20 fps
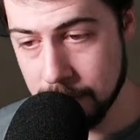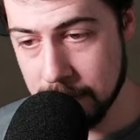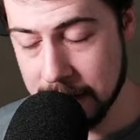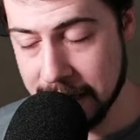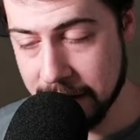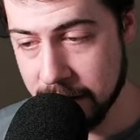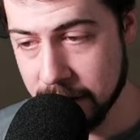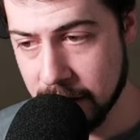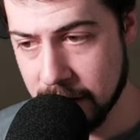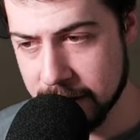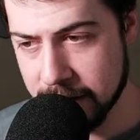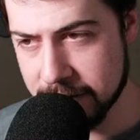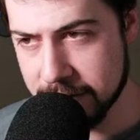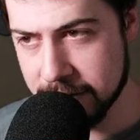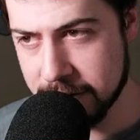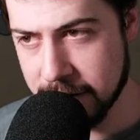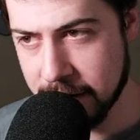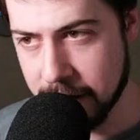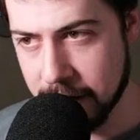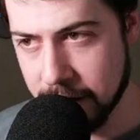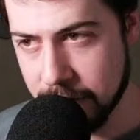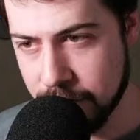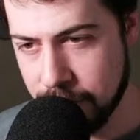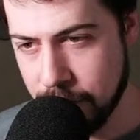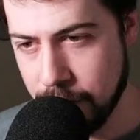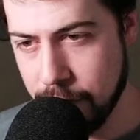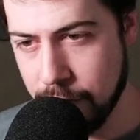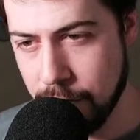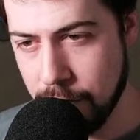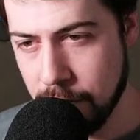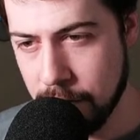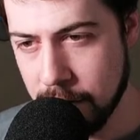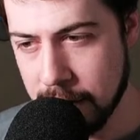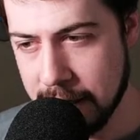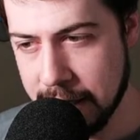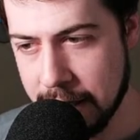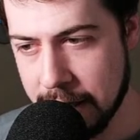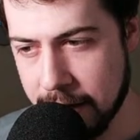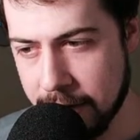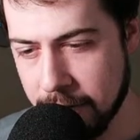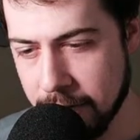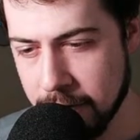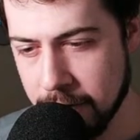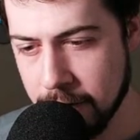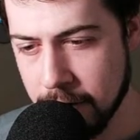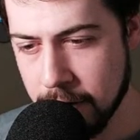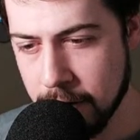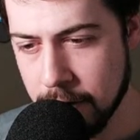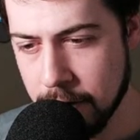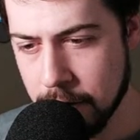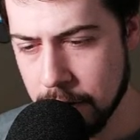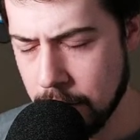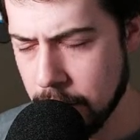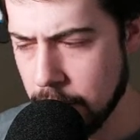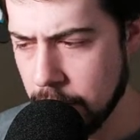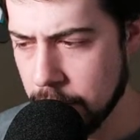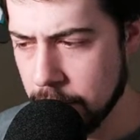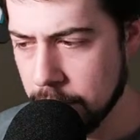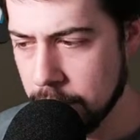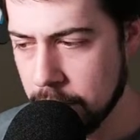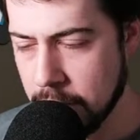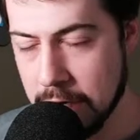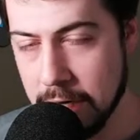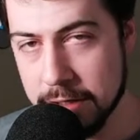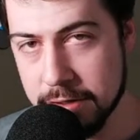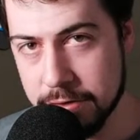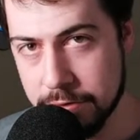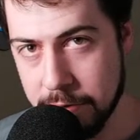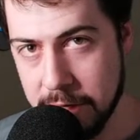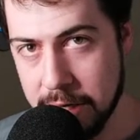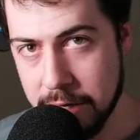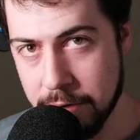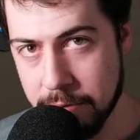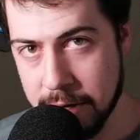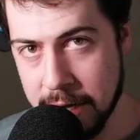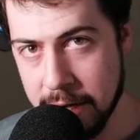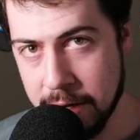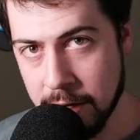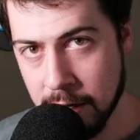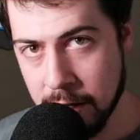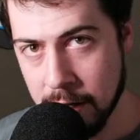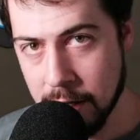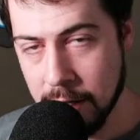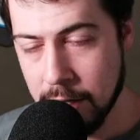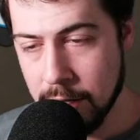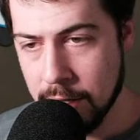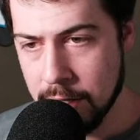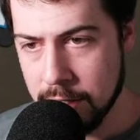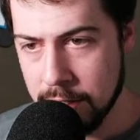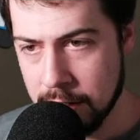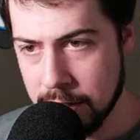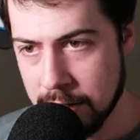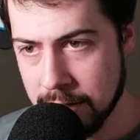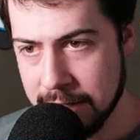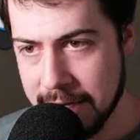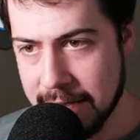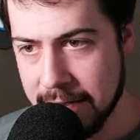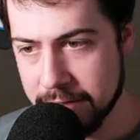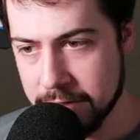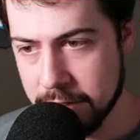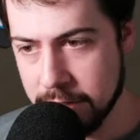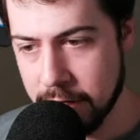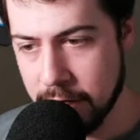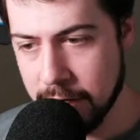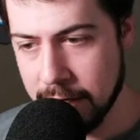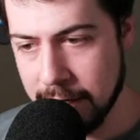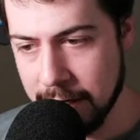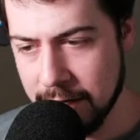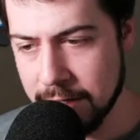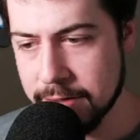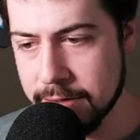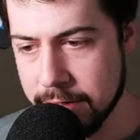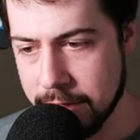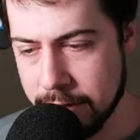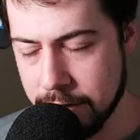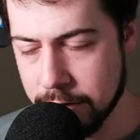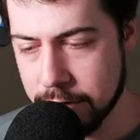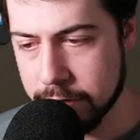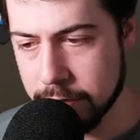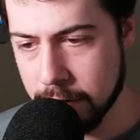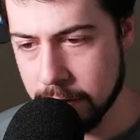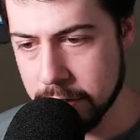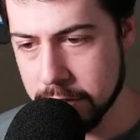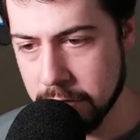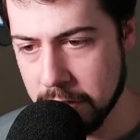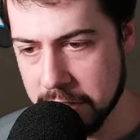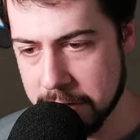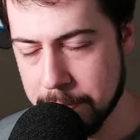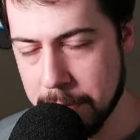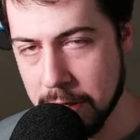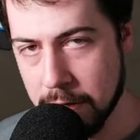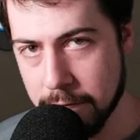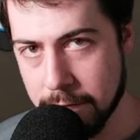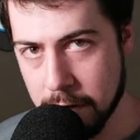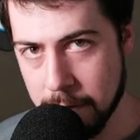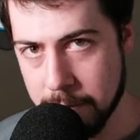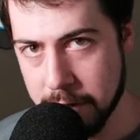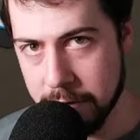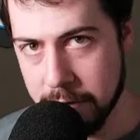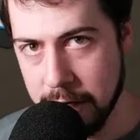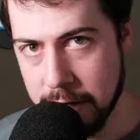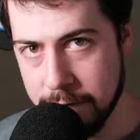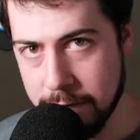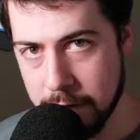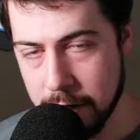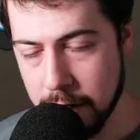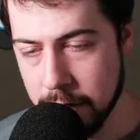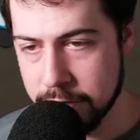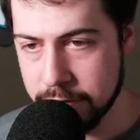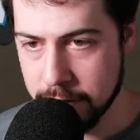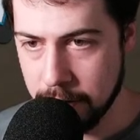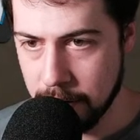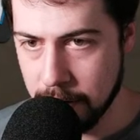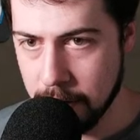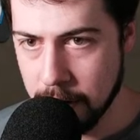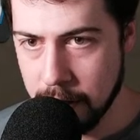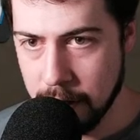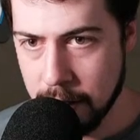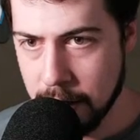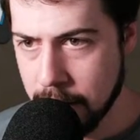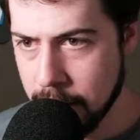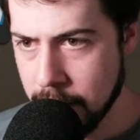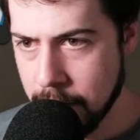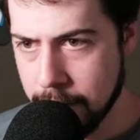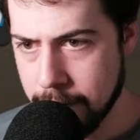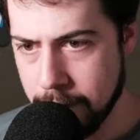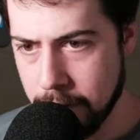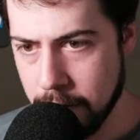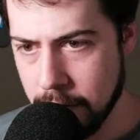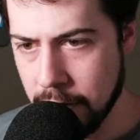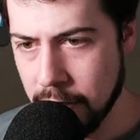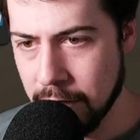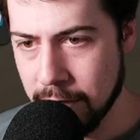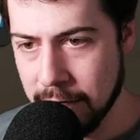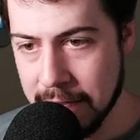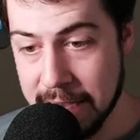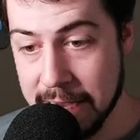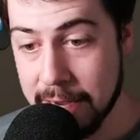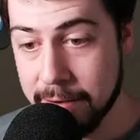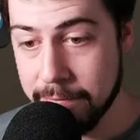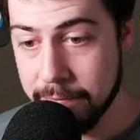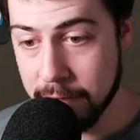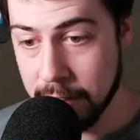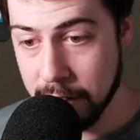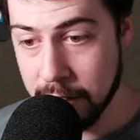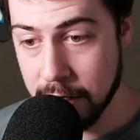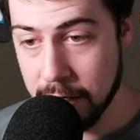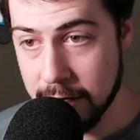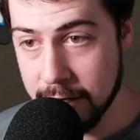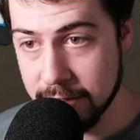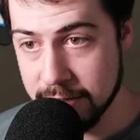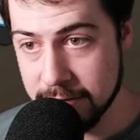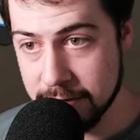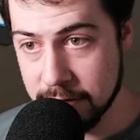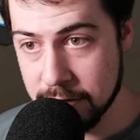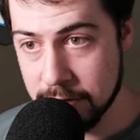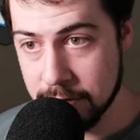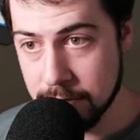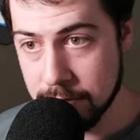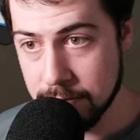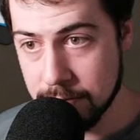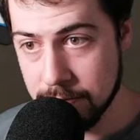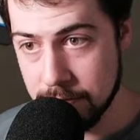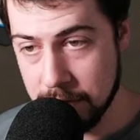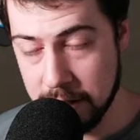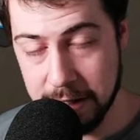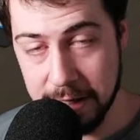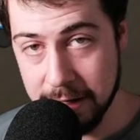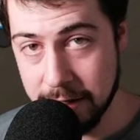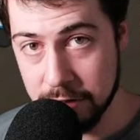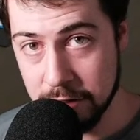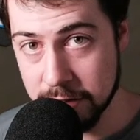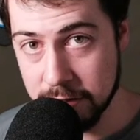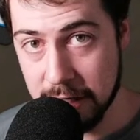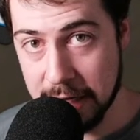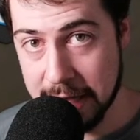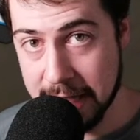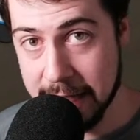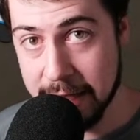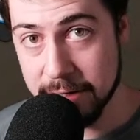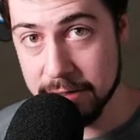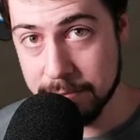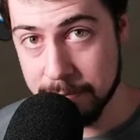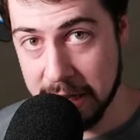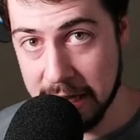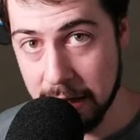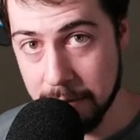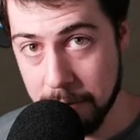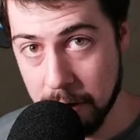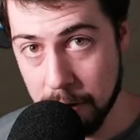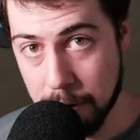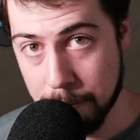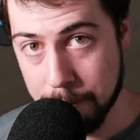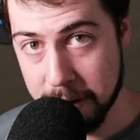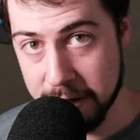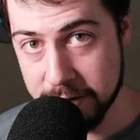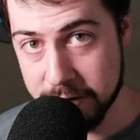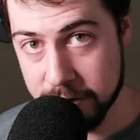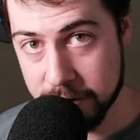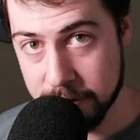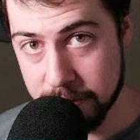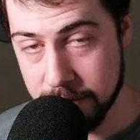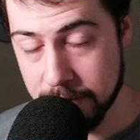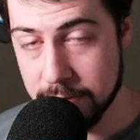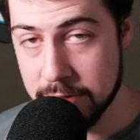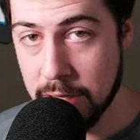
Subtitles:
That costs 2 and... no, costs 3 and a red. Cast target instant or sorcery spell from your graveyard. So for half the cost, you get to just cast Magma Opus.